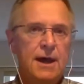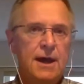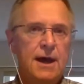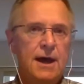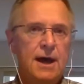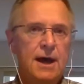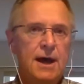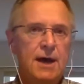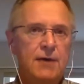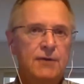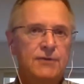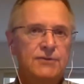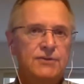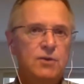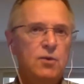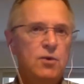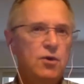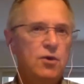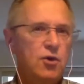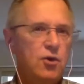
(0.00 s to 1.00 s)
Uh, so
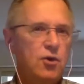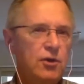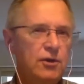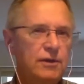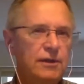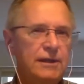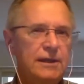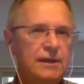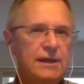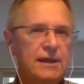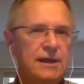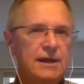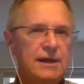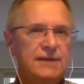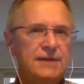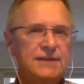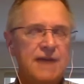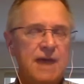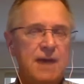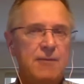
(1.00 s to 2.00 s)
we're currently
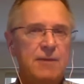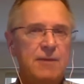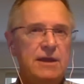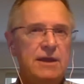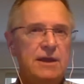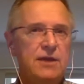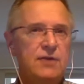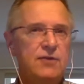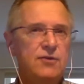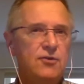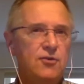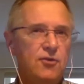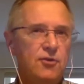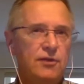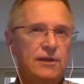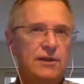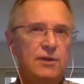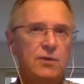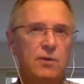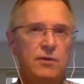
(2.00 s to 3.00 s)
examining
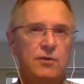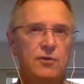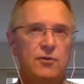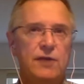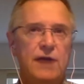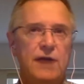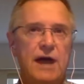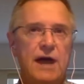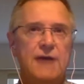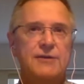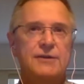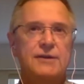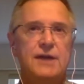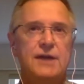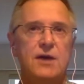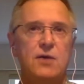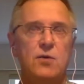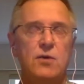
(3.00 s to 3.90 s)
internally whether or not uh,